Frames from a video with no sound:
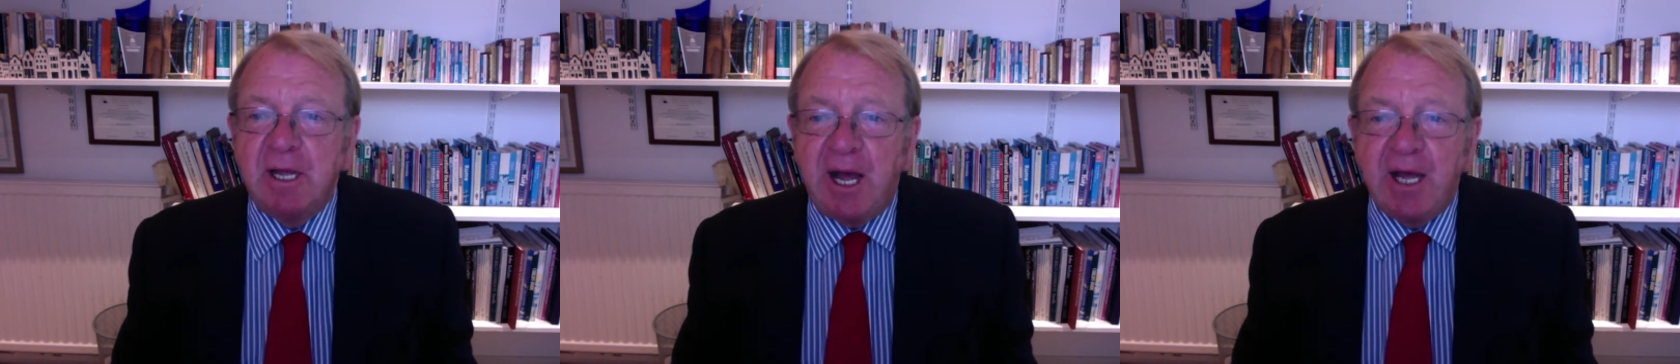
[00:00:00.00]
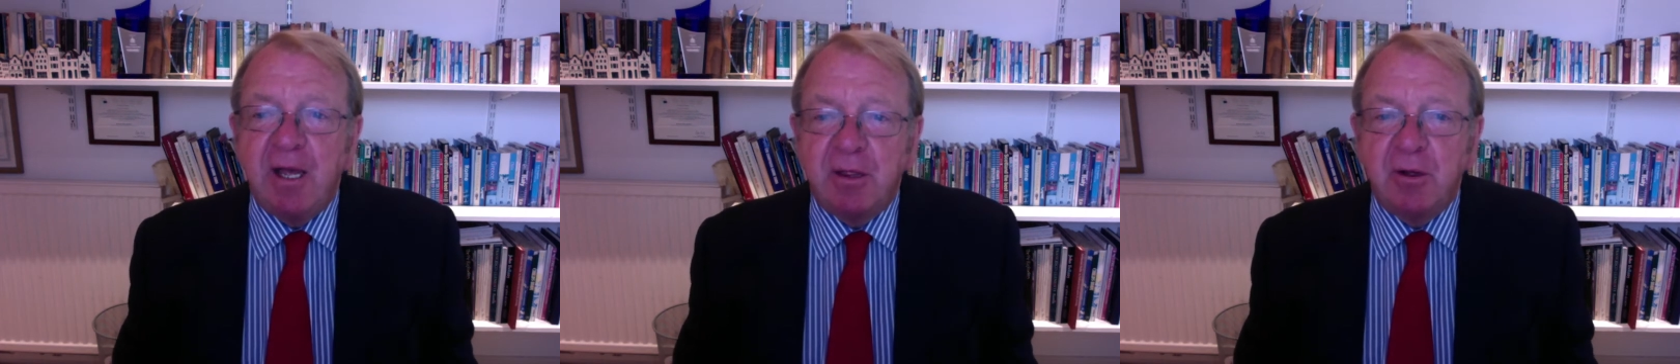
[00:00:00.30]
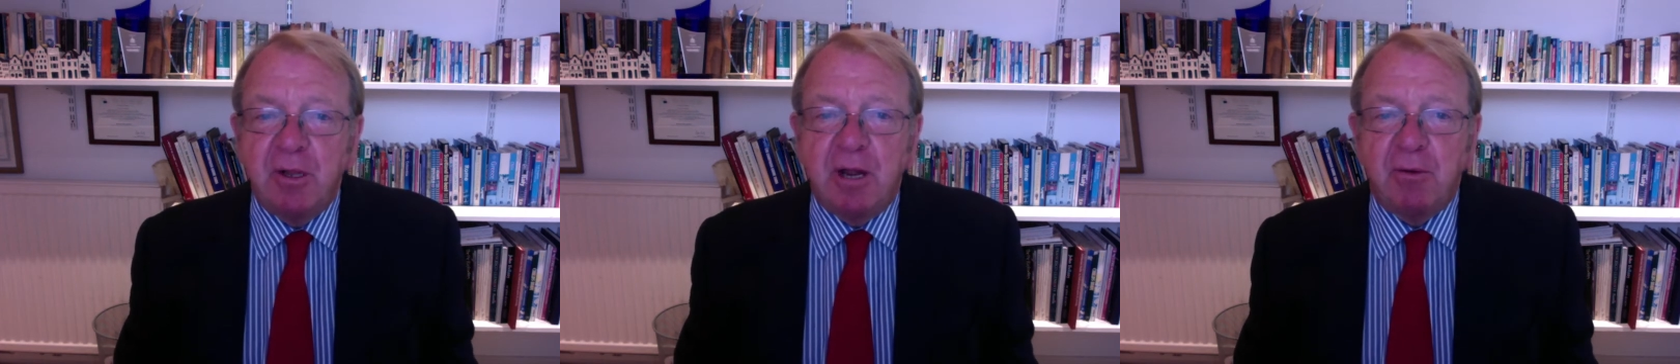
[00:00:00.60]

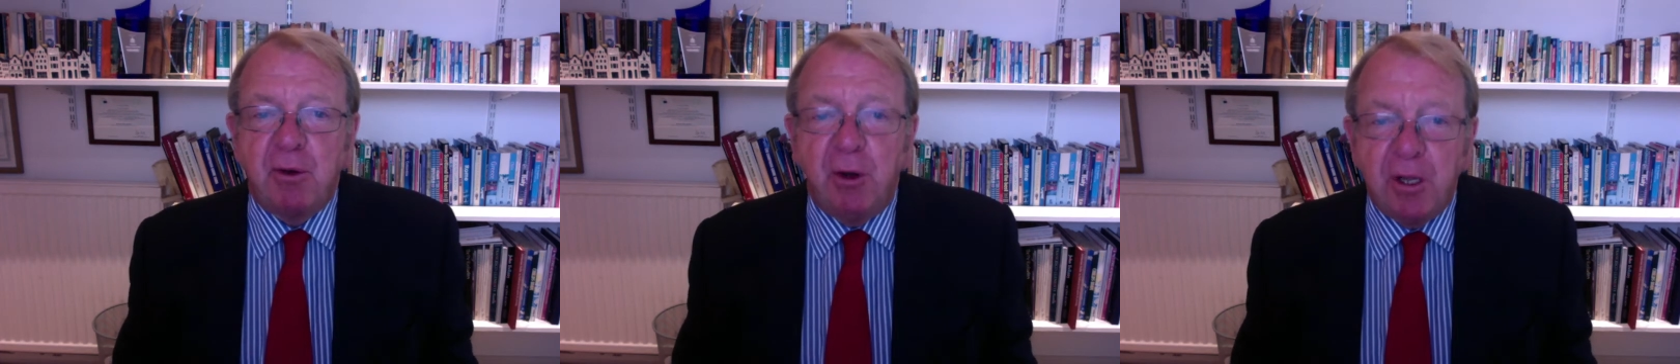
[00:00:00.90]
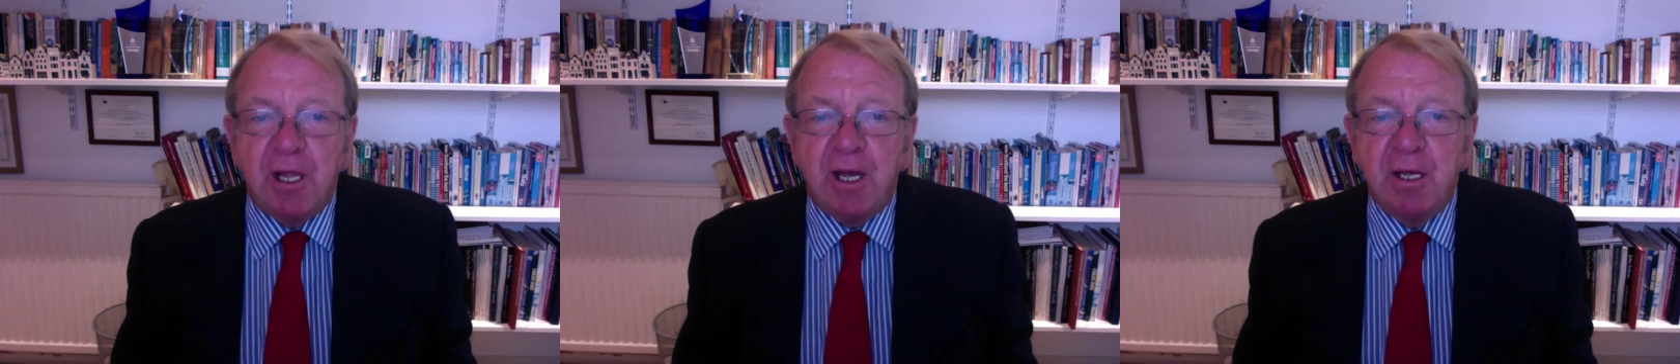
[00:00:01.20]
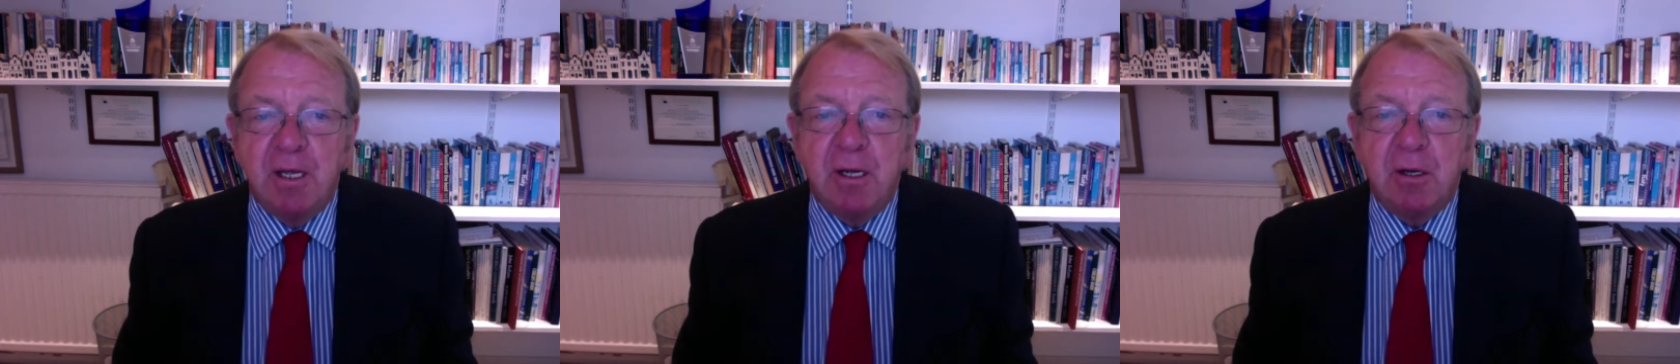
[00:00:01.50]
Ayatollah Ruhollah
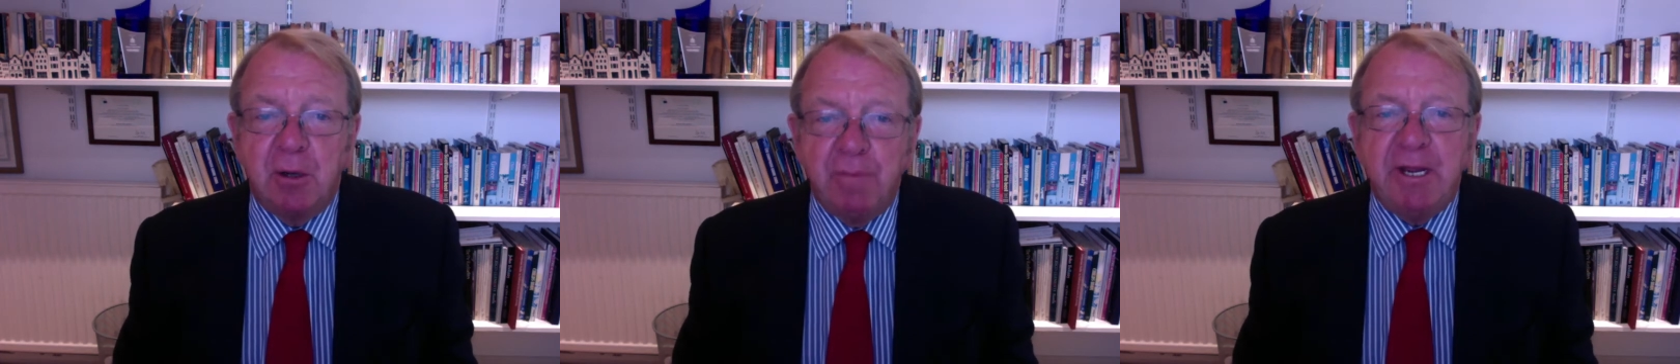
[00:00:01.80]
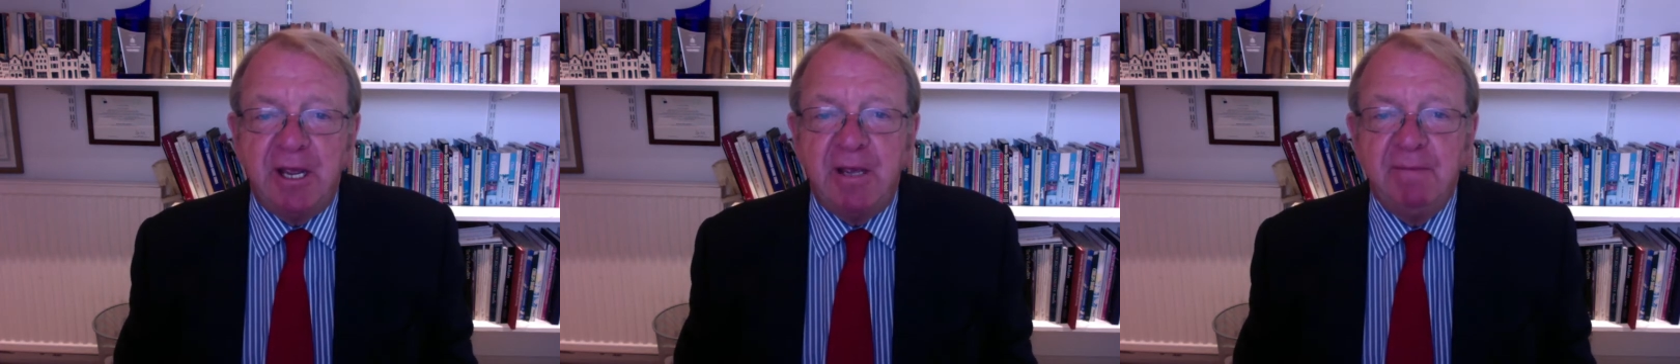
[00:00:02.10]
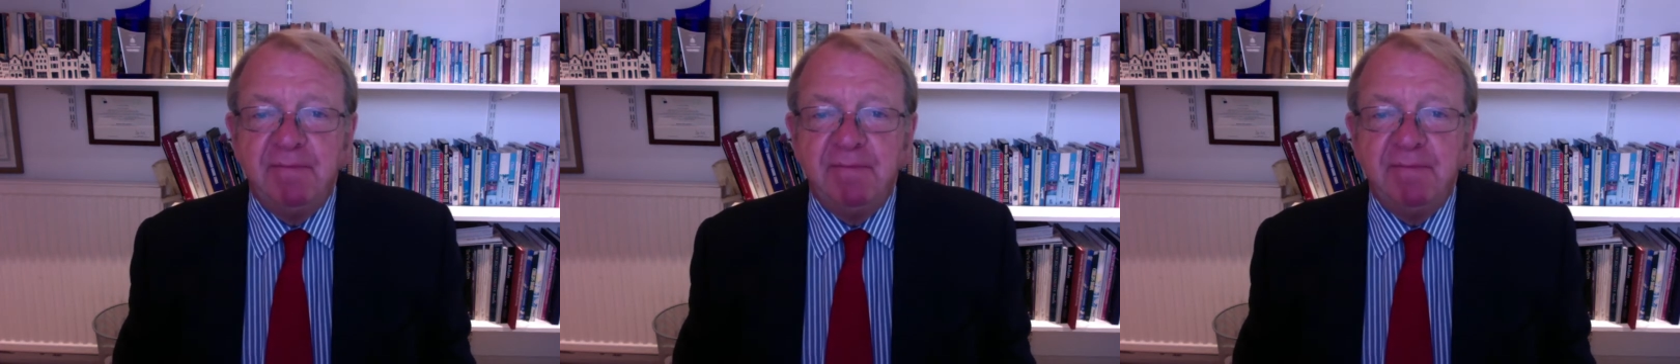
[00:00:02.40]
Khomeini.